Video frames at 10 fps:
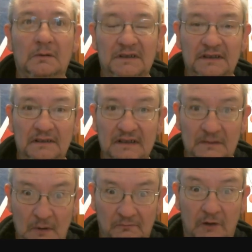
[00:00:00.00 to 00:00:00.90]
So this is
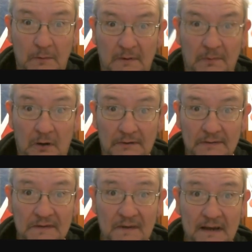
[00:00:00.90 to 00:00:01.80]
where Roman pottery is
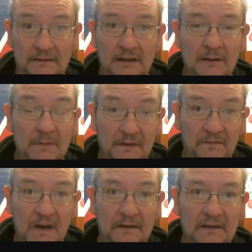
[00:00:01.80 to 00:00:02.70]
being
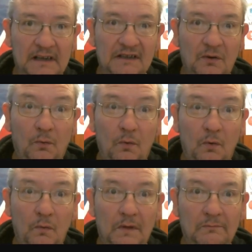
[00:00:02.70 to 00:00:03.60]
found, and it's
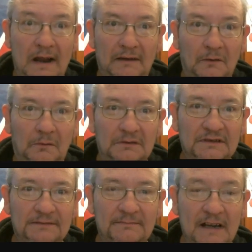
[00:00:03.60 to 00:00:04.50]
all the records.
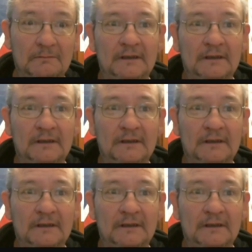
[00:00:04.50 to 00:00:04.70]
Now,